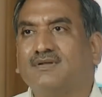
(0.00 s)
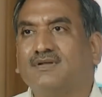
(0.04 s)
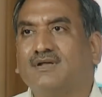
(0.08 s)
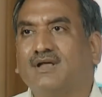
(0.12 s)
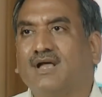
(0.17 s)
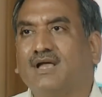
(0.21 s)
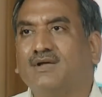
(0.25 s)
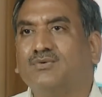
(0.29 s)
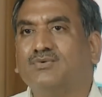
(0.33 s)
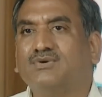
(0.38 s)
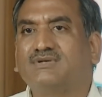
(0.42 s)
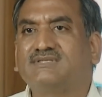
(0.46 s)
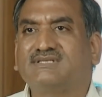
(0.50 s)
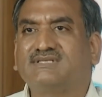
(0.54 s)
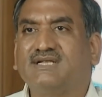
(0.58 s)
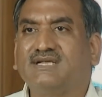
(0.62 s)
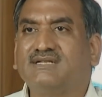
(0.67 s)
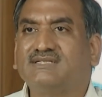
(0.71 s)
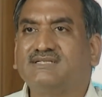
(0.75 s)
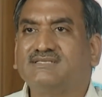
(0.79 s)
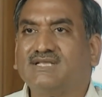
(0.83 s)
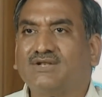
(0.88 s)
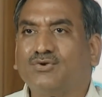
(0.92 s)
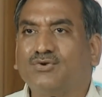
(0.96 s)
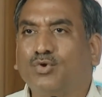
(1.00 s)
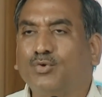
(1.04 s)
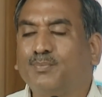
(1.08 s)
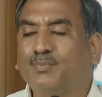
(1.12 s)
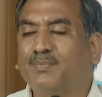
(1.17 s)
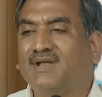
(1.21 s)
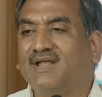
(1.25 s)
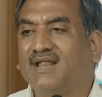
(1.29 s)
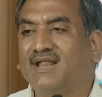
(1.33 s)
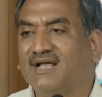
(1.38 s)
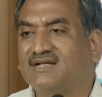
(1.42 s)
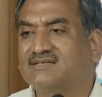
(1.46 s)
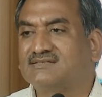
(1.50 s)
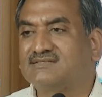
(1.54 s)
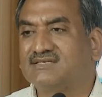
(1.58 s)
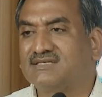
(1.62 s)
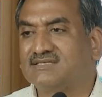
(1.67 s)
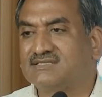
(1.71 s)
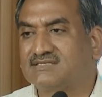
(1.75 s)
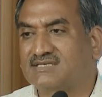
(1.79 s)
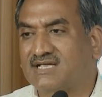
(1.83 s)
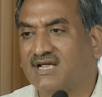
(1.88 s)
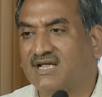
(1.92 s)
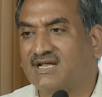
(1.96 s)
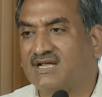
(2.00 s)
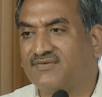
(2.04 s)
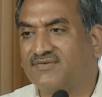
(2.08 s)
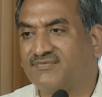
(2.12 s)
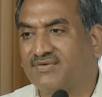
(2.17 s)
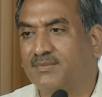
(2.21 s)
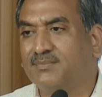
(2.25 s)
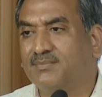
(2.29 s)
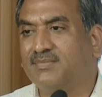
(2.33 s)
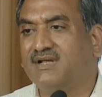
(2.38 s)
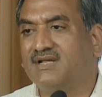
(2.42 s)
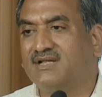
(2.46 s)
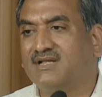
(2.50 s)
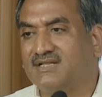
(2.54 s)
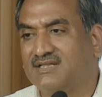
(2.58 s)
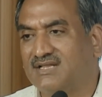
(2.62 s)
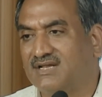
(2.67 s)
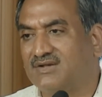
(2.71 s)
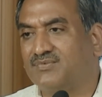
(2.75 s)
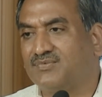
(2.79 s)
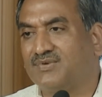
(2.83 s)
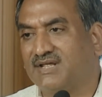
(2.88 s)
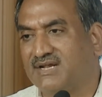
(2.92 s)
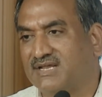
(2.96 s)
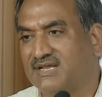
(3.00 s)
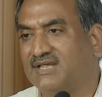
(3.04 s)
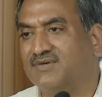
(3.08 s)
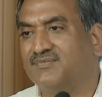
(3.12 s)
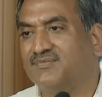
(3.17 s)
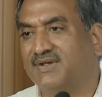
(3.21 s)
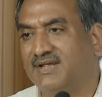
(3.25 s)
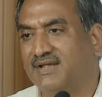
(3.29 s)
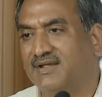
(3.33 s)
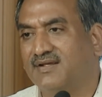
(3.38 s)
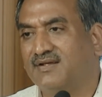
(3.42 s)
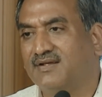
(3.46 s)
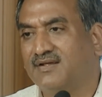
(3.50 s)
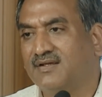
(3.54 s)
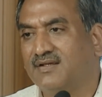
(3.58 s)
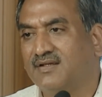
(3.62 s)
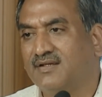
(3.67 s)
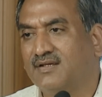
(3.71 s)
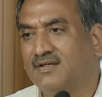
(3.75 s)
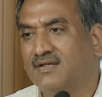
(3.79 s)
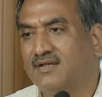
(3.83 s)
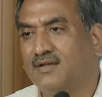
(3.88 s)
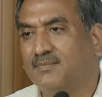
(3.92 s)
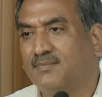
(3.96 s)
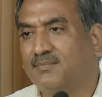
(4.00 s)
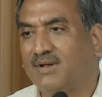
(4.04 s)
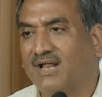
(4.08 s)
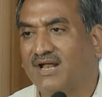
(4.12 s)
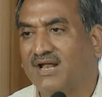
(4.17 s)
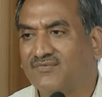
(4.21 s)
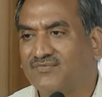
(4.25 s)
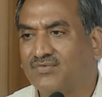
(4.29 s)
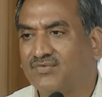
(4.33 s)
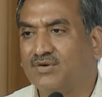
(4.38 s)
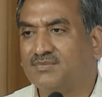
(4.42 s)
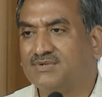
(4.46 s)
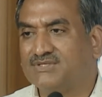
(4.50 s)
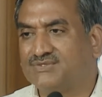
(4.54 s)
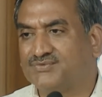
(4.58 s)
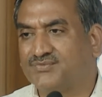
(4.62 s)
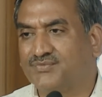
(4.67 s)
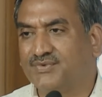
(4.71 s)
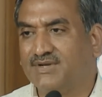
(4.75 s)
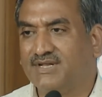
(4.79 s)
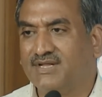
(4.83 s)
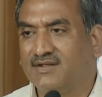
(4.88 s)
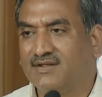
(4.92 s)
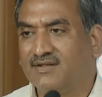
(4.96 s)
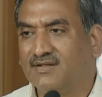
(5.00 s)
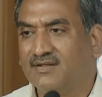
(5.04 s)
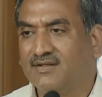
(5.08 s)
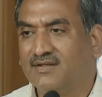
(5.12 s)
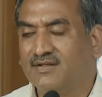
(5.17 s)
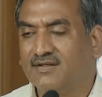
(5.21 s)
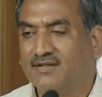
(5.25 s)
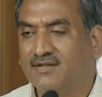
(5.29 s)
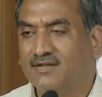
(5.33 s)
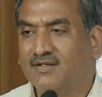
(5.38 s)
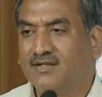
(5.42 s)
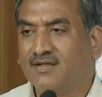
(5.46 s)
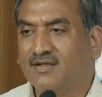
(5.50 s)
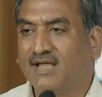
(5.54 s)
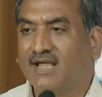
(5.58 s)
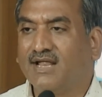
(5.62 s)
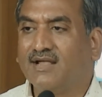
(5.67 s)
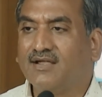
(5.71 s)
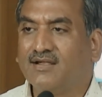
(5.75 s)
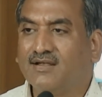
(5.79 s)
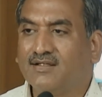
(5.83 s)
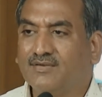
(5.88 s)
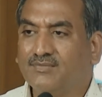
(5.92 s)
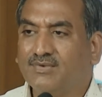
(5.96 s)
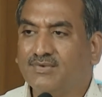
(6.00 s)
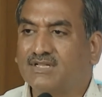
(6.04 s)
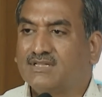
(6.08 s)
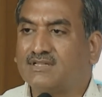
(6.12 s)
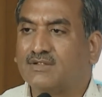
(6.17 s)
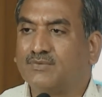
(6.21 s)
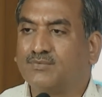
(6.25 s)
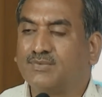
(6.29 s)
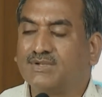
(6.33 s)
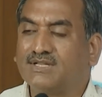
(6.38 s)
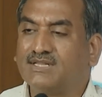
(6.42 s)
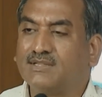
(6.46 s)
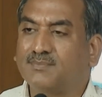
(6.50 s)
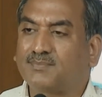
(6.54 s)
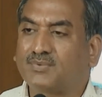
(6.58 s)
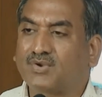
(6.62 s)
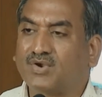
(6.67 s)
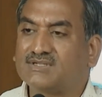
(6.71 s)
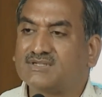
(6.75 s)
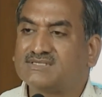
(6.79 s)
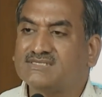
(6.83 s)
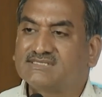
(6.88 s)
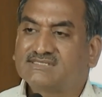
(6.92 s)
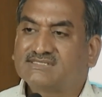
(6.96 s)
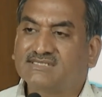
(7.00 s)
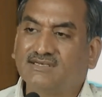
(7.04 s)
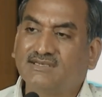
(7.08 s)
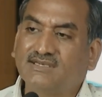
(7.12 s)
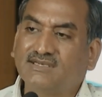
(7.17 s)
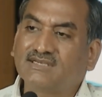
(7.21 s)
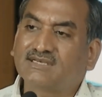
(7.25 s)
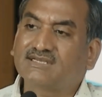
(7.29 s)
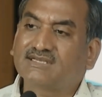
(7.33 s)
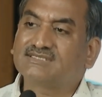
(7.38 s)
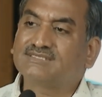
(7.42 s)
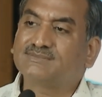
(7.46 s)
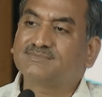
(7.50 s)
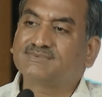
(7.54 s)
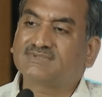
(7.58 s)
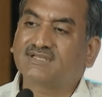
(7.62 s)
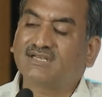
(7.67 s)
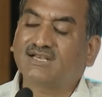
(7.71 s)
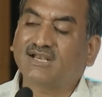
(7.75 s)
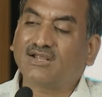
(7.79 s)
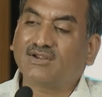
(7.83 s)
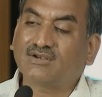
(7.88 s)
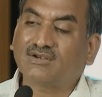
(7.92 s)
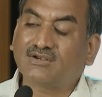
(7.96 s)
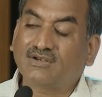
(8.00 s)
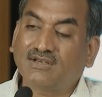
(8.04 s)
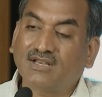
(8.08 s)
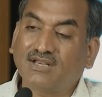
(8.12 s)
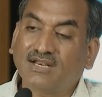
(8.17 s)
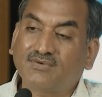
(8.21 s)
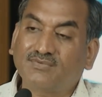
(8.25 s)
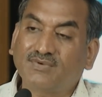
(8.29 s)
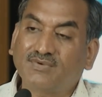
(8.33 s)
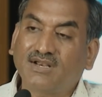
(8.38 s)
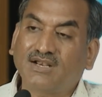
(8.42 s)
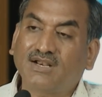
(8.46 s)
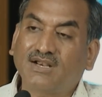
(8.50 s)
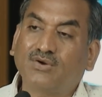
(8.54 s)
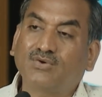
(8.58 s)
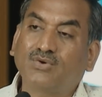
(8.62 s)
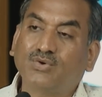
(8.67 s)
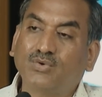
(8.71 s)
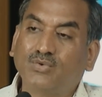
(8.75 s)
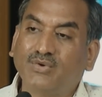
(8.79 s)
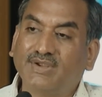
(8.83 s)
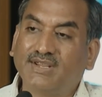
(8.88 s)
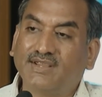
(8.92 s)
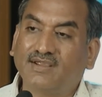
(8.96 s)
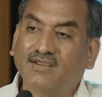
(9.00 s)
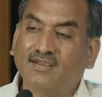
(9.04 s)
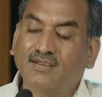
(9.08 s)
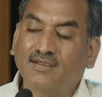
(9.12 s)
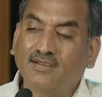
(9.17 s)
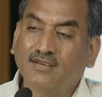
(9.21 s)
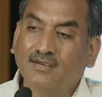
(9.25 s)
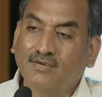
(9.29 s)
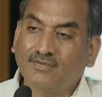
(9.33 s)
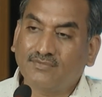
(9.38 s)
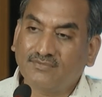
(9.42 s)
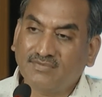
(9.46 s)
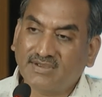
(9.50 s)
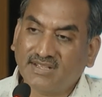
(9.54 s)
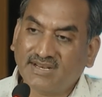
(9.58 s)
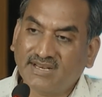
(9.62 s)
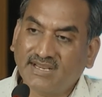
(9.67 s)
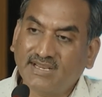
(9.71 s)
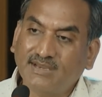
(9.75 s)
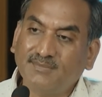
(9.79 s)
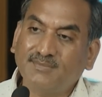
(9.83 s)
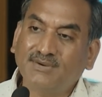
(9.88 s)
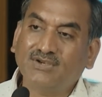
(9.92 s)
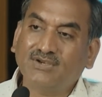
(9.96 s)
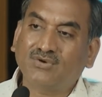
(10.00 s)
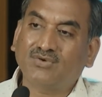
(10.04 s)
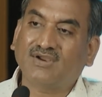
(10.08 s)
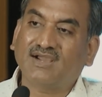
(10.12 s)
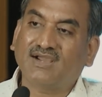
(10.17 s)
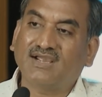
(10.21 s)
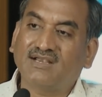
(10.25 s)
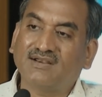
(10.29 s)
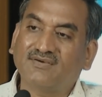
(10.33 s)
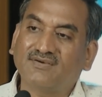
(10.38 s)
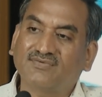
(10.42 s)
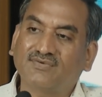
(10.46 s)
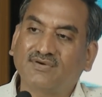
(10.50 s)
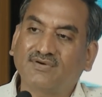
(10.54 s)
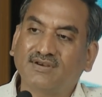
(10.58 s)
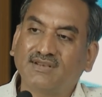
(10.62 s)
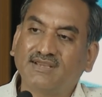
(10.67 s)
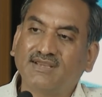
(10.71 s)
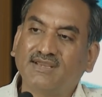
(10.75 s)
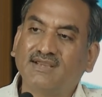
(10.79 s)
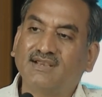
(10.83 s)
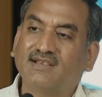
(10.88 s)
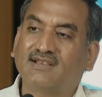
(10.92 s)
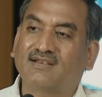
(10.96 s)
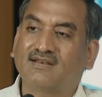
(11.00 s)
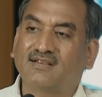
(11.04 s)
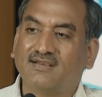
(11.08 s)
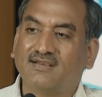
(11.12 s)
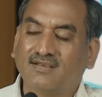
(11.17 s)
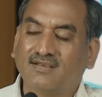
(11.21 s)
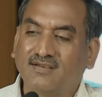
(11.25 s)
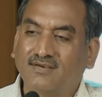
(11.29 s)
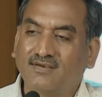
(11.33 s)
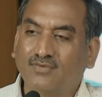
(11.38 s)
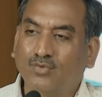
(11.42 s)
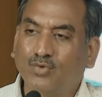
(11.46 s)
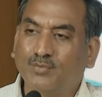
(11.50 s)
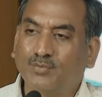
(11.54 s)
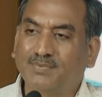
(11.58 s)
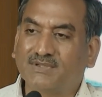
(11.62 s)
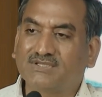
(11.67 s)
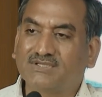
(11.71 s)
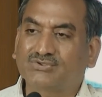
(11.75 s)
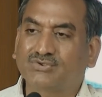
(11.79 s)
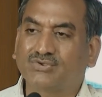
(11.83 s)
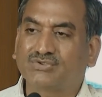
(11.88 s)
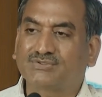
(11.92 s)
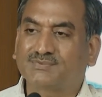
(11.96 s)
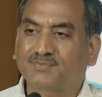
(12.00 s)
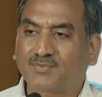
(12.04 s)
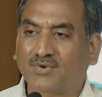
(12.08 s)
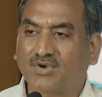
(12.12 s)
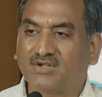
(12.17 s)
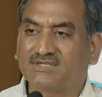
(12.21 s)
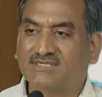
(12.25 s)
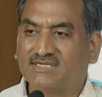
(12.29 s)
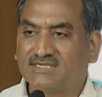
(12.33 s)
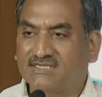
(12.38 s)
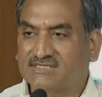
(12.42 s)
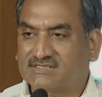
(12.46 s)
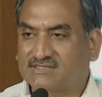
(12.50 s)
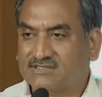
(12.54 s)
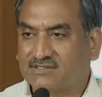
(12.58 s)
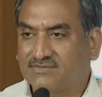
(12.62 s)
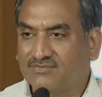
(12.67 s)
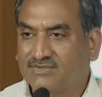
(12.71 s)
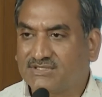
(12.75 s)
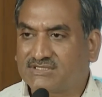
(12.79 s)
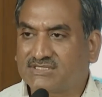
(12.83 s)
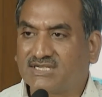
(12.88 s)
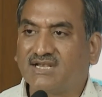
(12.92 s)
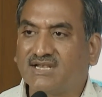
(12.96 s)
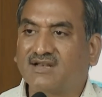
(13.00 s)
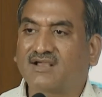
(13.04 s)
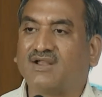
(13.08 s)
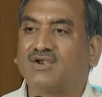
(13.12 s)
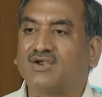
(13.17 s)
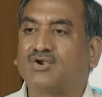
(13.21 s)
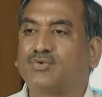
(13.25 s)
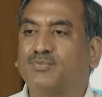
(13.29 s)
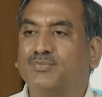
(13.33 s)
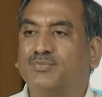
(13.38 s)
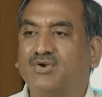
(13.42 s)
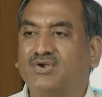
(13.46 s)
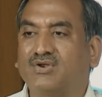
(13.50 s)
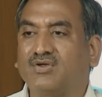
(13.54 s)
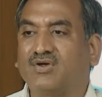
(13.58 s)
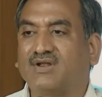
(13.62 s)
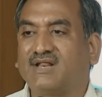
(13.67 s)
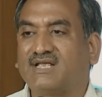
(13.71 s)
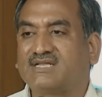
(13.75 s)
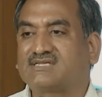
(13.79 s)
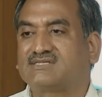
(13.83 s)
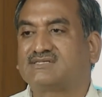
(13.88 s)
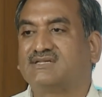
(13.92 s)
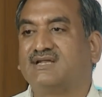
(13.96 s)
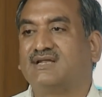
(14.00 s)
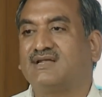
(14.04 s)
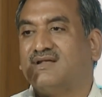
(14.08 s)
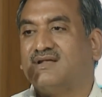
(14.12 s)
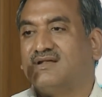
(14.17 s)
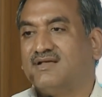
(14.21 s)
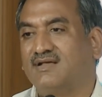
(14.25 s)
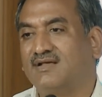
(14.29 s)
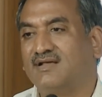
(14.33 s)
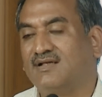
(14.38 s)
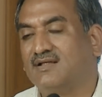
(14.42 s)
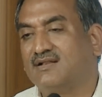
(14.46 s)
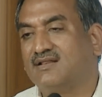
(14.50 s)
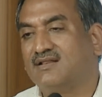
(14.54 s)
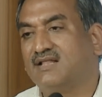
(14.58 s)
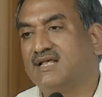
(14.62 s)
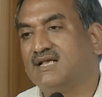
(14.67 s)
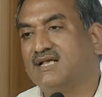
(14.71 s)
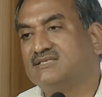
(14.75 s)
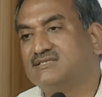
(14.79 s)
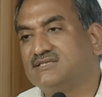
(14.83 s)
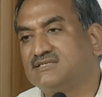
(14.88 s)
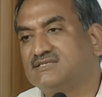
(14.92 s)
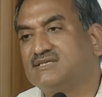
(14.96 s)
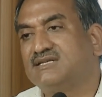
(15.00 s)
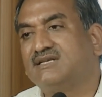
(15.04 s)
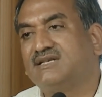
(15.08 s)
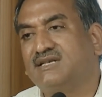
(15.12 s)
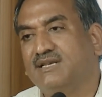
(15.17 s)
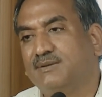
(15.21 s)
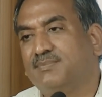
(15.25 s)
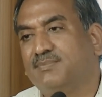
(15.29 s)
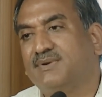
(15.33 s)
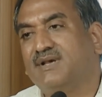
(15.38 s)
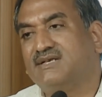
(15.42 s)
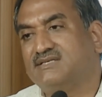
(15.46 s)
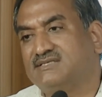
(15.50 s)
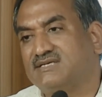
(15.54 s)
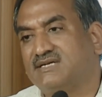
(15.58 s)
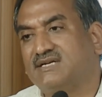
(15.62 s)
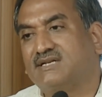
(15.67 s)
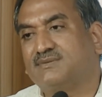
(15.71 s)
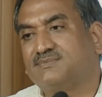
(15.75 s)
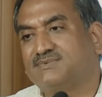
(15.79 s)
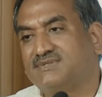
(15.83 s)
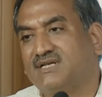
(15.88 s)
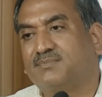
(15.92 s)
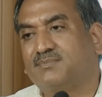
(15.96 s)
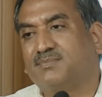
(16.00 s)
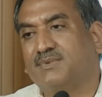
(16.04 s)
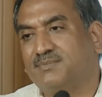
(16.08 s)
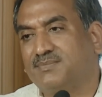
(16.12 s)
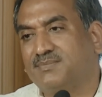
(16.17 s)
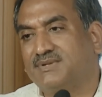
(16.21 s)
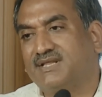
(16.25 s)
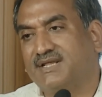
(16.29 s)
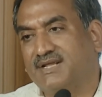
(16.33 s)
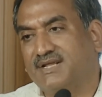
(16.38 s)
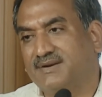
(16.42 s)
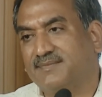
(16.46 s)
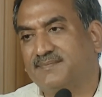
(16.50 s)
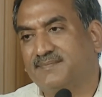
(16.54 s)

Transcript: I would say it is an open access kind of ability that we are giving. Platform is free, and uh, with with the projects and internships that, we are now doing, we are aiming to kind of create open source projects which can contribute or extend the existing DPI setups that may be there.